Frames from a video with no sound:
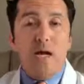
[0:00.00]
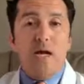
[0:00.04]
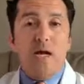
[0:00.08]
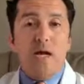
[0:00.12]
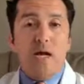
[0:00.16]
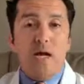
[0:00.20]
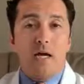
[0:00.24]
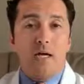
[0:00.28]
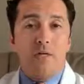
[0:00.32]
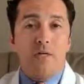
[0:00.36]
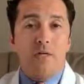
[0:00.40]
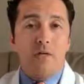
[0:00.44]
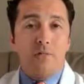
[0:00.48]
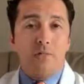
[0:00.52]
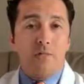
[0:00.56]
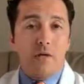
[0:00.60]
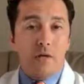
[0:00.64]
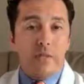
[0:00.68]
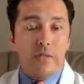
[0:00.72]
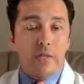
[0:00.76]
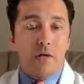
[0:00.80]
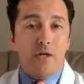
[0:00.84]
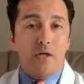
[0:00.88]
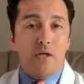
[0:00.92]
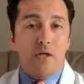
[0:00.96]
that may
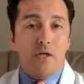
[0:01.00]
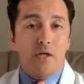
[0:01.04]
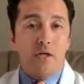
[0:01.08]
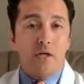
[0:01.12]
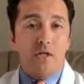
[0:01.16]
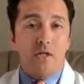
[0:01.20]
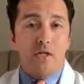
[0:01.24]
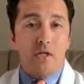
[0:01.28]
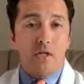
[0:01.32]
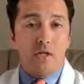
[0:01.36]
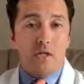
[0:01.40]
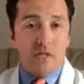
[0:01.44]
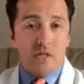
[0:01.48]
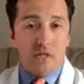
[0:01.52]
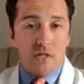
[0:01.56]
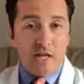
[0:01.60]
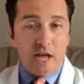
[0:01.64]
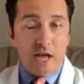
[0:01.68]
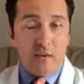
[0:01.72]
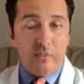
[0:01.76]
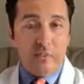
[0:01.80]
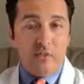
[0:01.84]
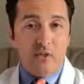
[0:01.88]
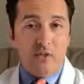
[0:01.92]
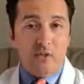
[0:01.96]
be a good
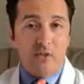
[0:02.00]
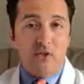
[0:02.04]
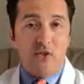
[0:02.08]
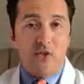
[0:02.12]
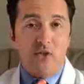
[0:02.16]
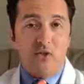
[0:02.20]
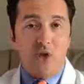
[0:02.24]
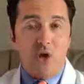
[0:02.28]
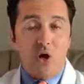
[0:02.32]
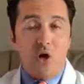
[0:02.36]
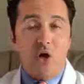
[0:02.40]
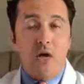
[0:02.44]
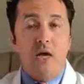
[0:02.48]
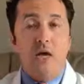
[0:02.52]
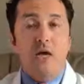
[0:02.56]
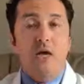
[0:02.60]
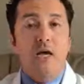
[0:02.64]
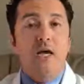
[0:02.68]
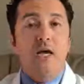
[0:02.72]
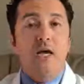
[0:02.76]
step to start.